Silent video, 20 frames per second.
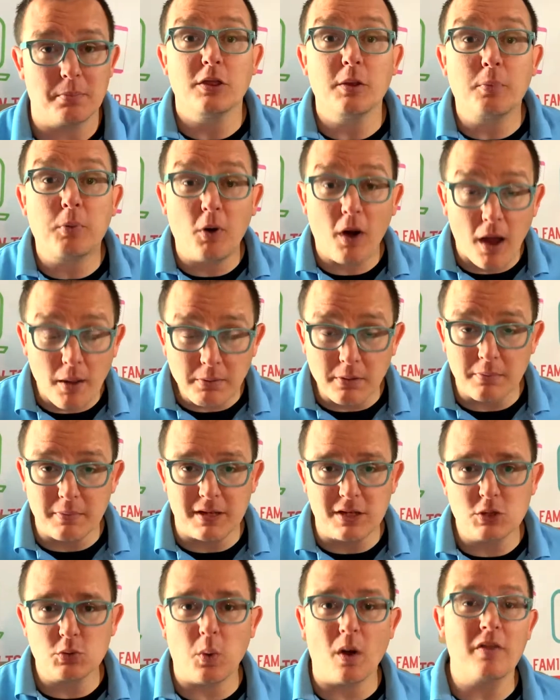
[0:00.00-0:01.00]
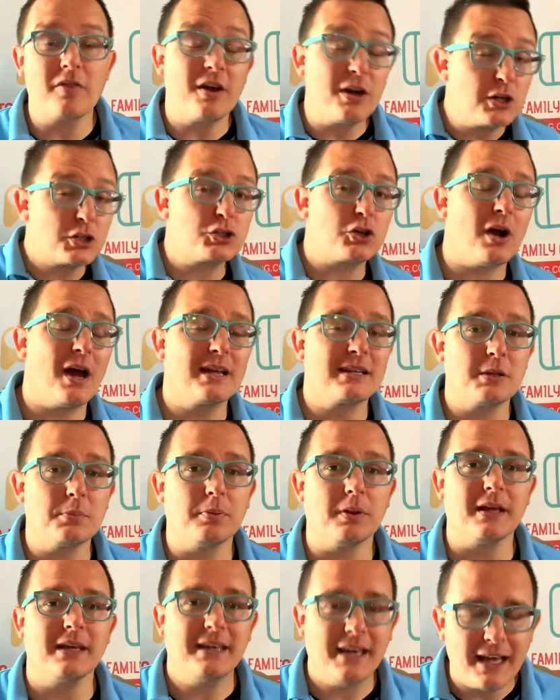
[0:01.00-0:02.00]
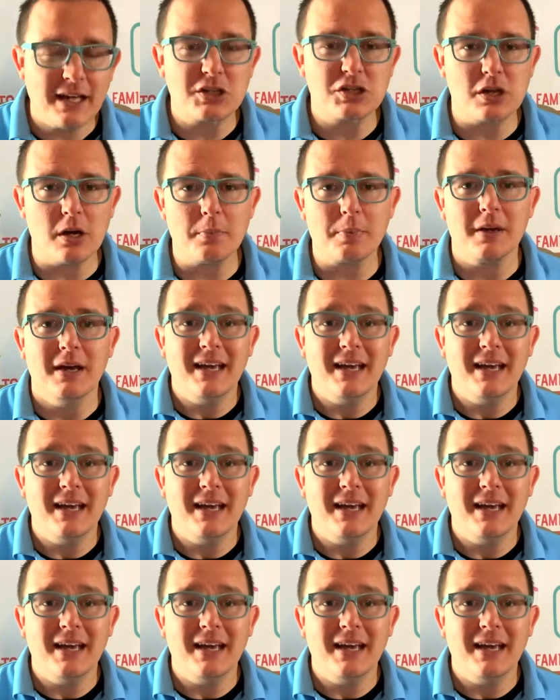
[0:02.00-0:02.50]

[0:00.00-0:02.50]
The problem is, while they're trying to play catch-up,